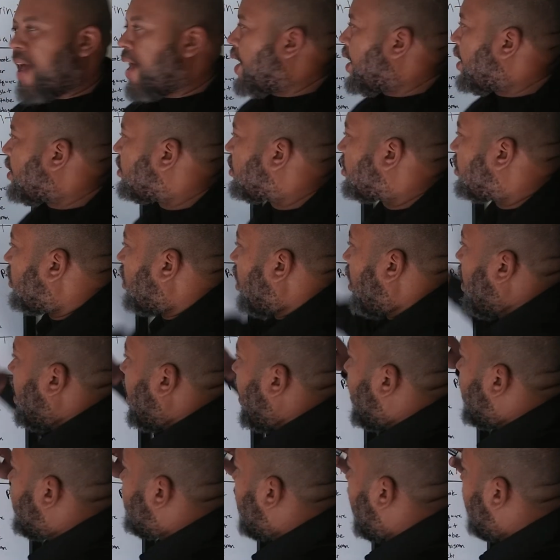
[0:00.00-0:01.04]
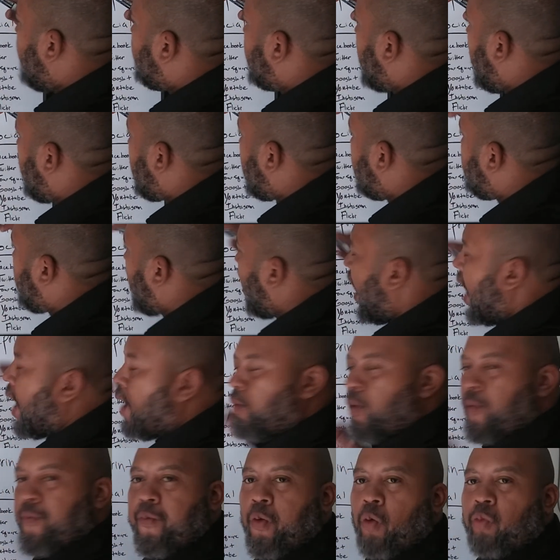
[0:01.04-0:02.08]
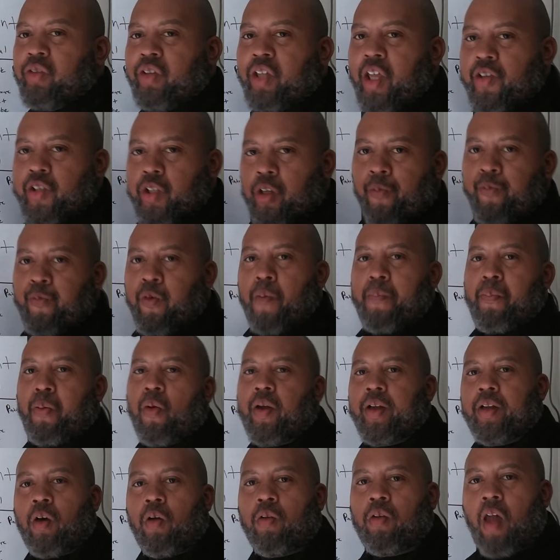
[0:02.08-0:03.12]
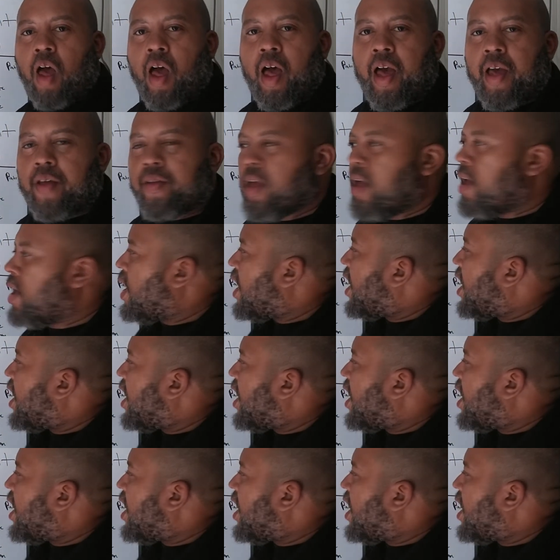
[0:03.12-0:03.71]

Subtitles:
a very powerful digital footprint online